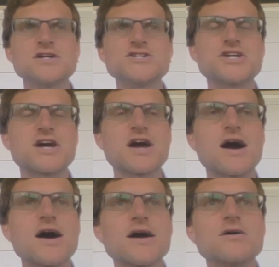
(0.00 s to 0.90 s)

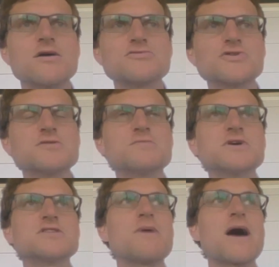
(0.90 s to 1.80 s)
Chicago and really being
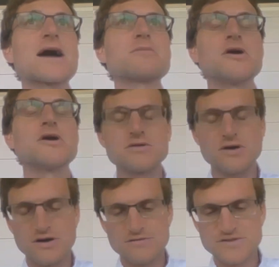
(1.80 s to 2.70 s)
the backbone
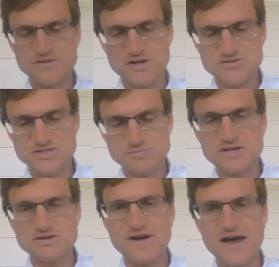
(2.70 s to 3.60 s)
of the country's
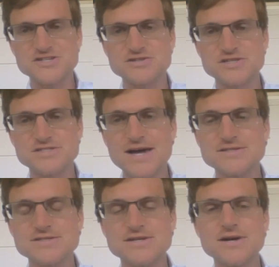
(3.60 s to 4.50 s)
manufacturing
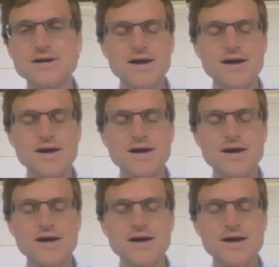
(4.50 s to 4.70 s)
sector.